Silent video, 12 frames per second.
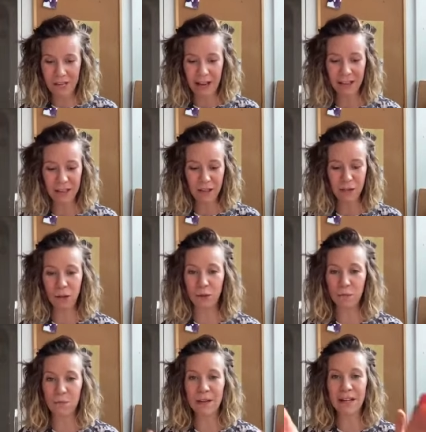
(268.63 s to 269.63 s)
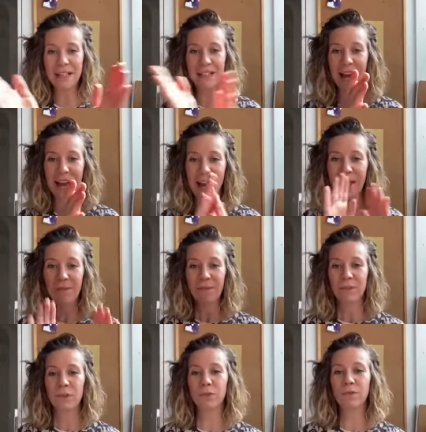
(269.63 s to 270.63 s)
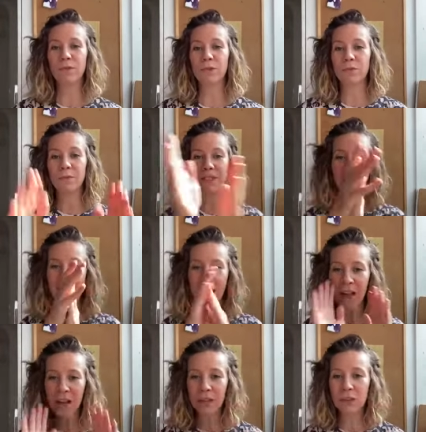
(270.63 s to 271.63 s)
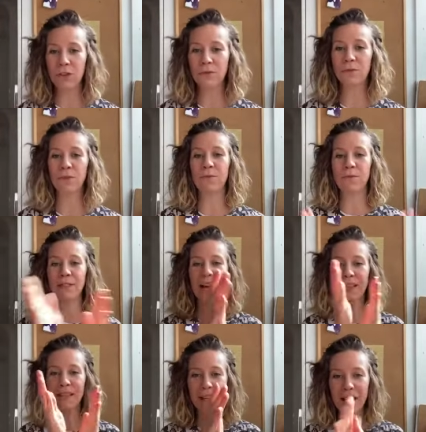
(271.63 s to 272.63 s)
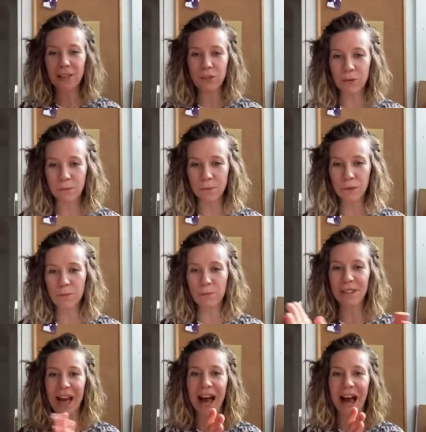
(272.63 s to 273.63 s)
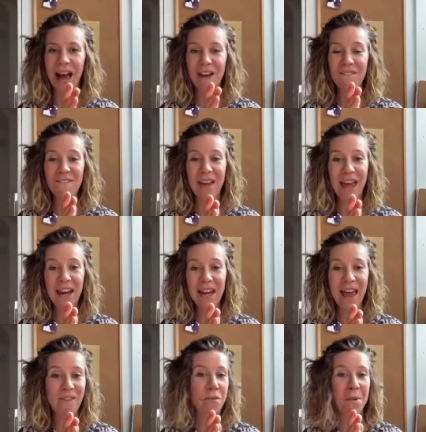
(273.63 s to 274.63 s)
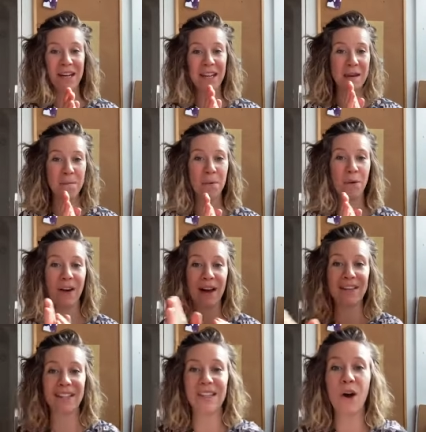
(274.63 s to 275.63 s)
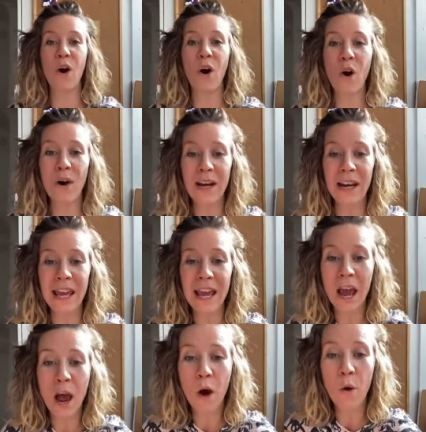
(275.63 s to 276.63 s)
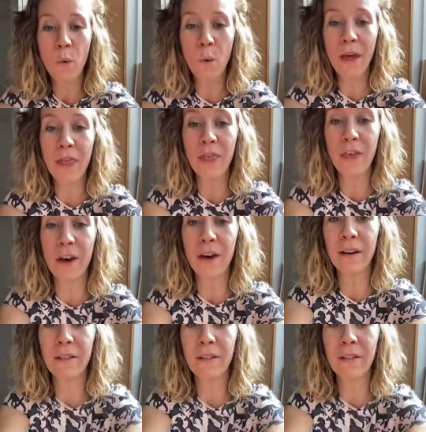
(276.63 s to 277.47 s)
desk. Dum ta dum dum ta dum dum ta ta dum dum ta. Then everybody improvises only with